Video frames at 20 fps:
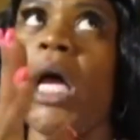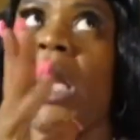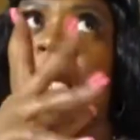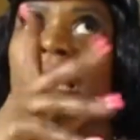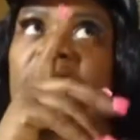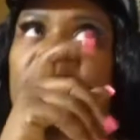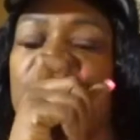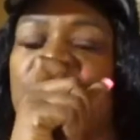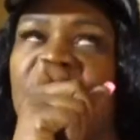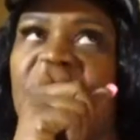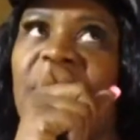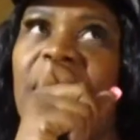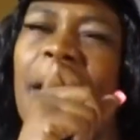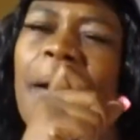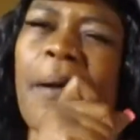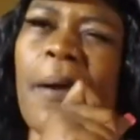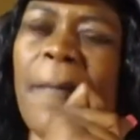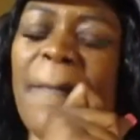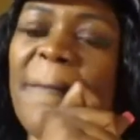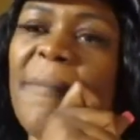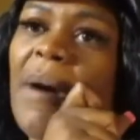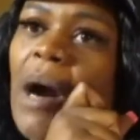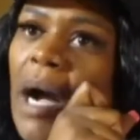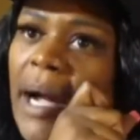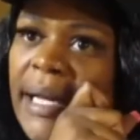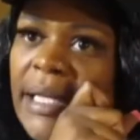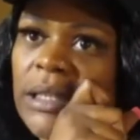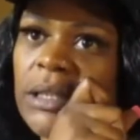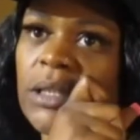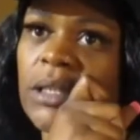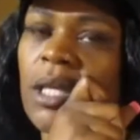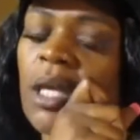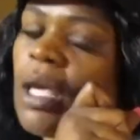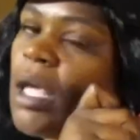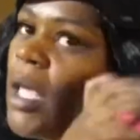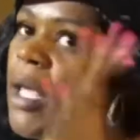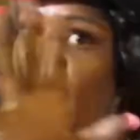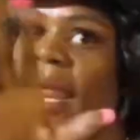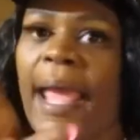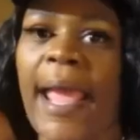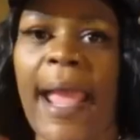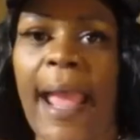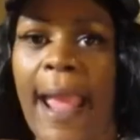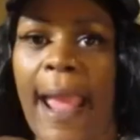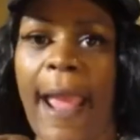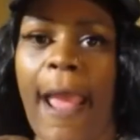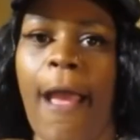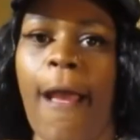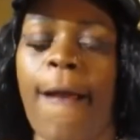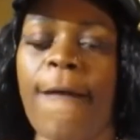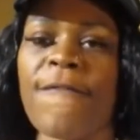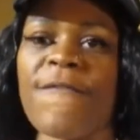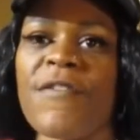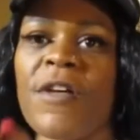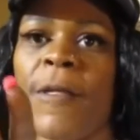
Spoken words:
It's been like a month and a half.